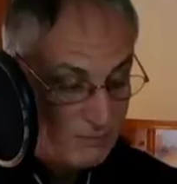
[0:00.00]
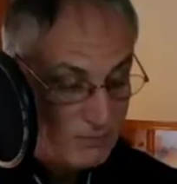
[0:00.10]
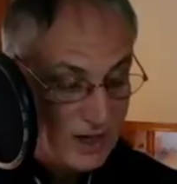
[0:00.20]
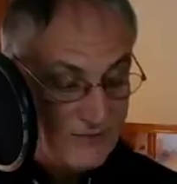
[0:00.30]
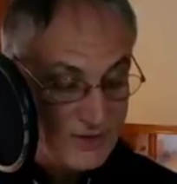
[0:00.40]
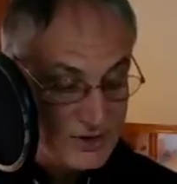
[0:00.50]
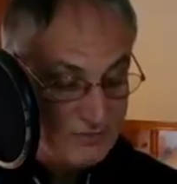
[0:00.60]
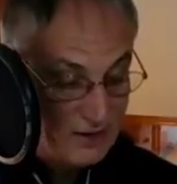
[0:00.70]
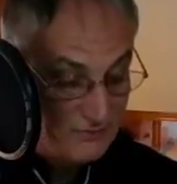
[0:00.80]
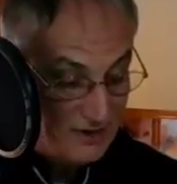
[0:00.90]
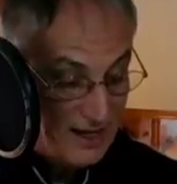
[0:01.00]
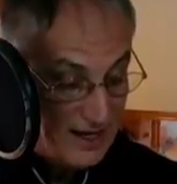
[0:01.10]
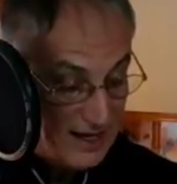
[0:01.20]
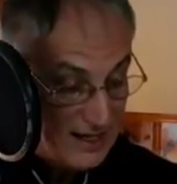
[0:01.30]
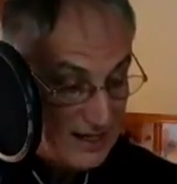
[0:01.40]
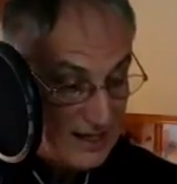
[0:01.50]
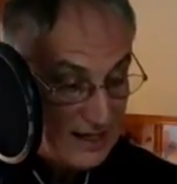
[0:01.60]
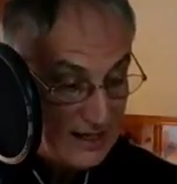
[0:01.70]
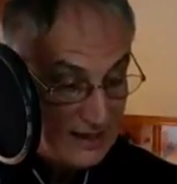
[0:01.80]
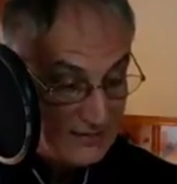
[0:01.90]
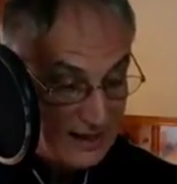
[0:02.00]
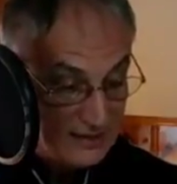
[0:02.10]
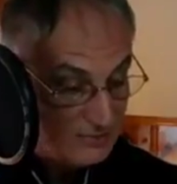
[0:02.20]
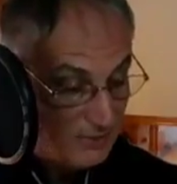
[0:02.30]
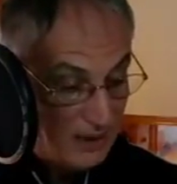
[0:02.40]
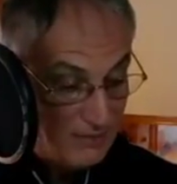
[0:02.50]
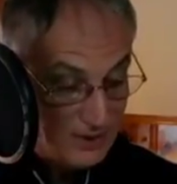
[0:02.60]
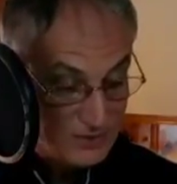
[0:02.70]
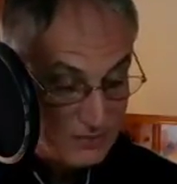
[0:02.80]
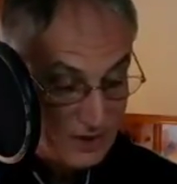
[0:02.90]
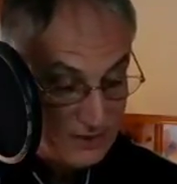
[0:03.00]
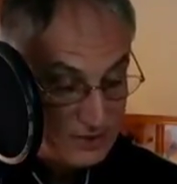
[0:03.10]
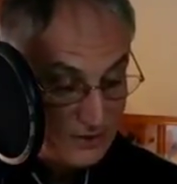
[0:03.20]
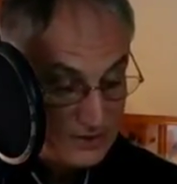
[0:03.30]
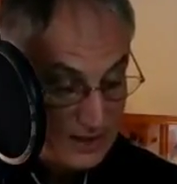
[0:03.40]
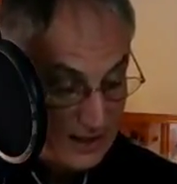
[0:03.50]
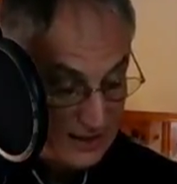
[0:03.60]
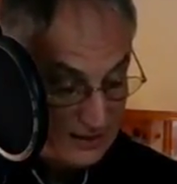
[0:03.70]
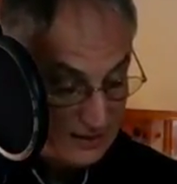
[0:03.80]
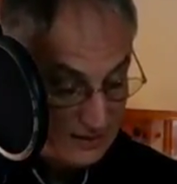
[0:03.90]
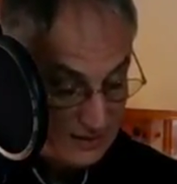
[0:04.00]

breakfast buffet that the public is welcome to attend.